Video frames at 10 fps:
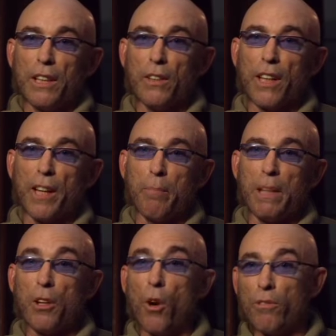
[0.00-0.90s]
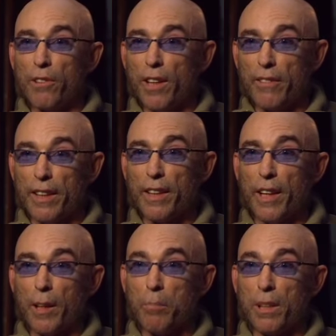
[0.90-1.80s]
you know, kind of being over
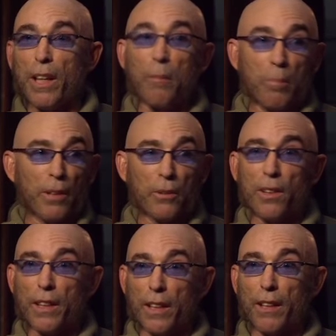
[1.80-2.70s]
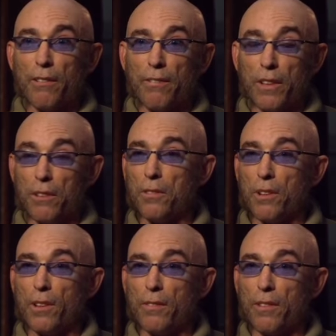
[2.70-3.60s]
everything, but yet being really kind of
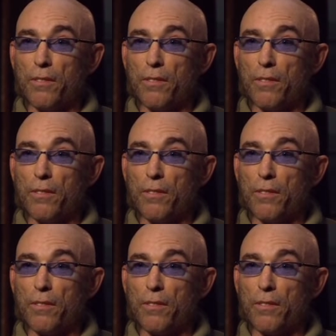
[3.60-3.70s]
fearful of,